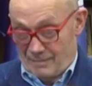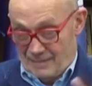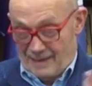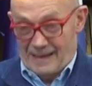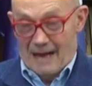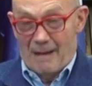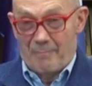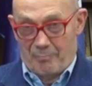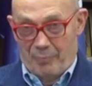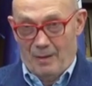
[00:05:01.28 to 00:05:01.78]

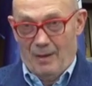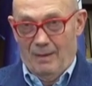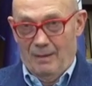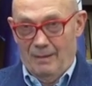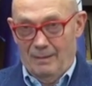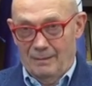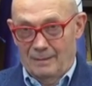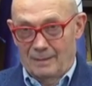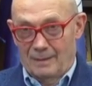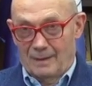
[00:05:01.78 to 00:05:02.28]

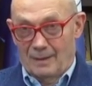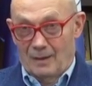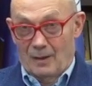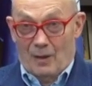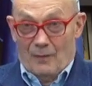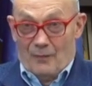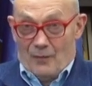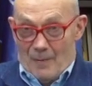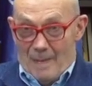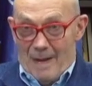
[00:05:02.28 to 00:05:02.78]
sample
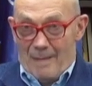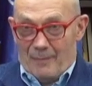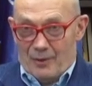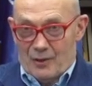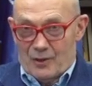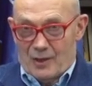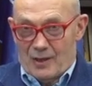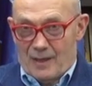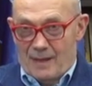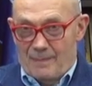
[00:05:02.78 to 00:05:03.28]
of the
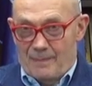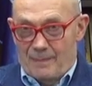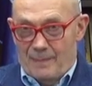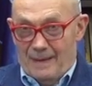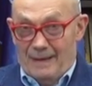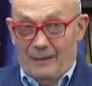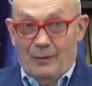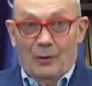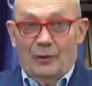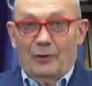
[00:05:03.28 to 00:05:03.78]

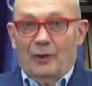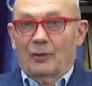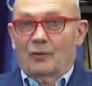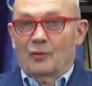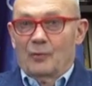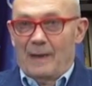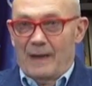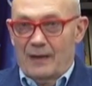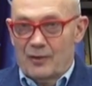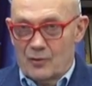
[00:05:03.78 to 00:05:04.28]
membership in order
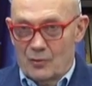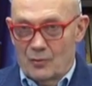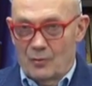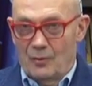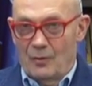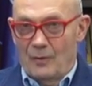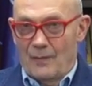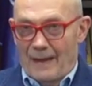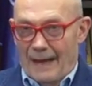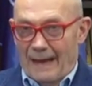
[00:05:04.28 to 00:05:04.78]
to make
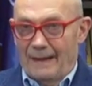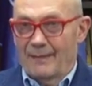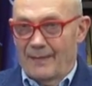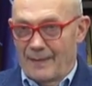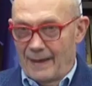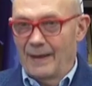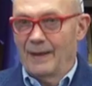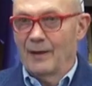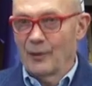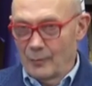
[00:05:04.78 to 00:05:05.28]
sure
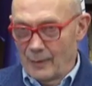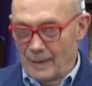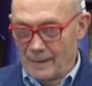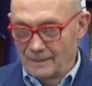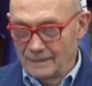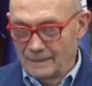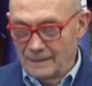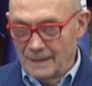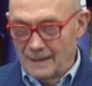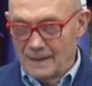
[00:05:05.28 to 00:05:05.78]
that they agree.
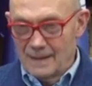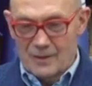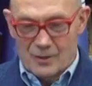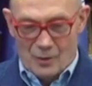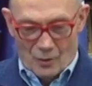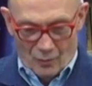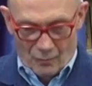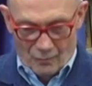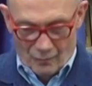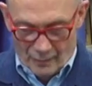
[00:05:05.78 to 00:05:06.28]

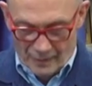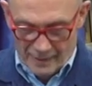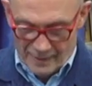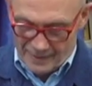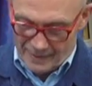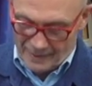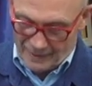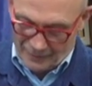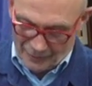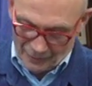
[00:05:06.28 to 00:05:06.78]
So we
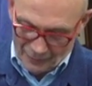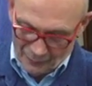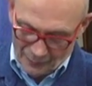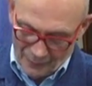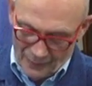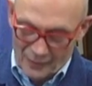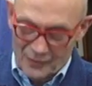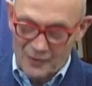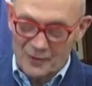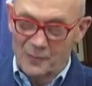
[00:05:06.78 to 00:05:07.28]
started
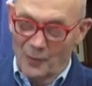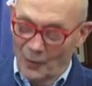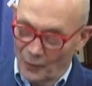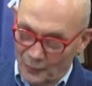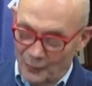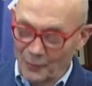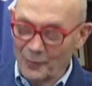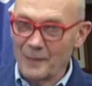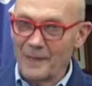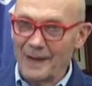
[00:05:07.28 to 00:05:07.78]
with a
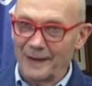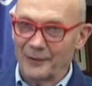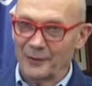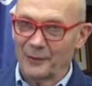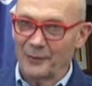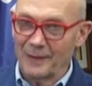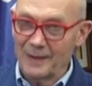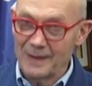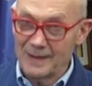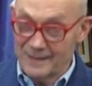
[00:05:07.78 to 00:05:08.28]
small group that
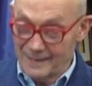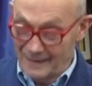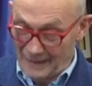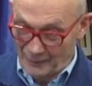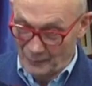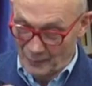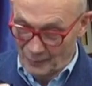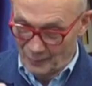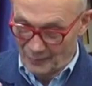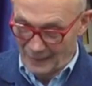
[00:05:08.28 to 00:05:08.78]
agrees,
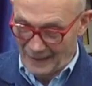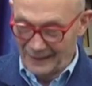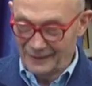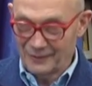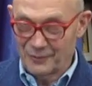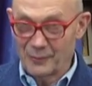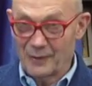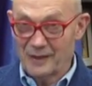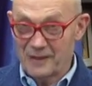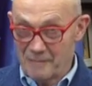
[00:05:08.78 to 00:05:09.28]
then we would
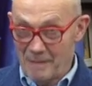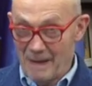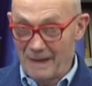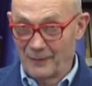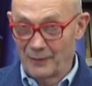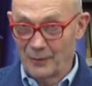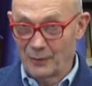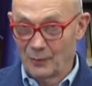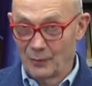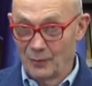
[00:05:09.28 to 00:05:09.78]
like to
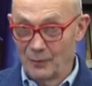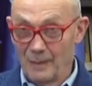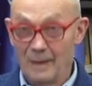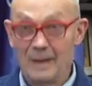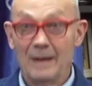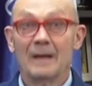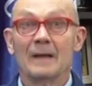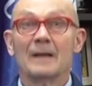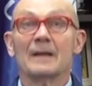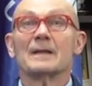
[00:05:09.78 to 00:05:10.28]
expand the group
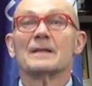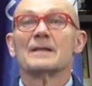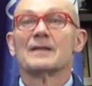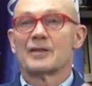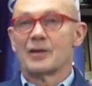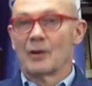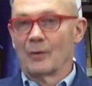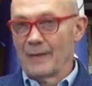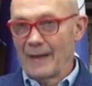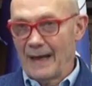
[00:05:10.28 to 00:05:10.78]

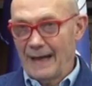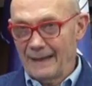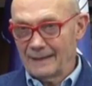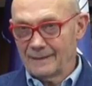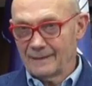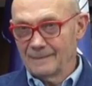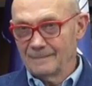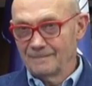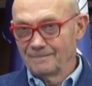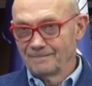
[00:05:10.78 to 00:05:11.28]
so
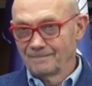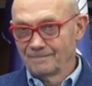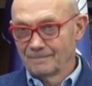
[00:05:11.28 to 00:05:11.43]
that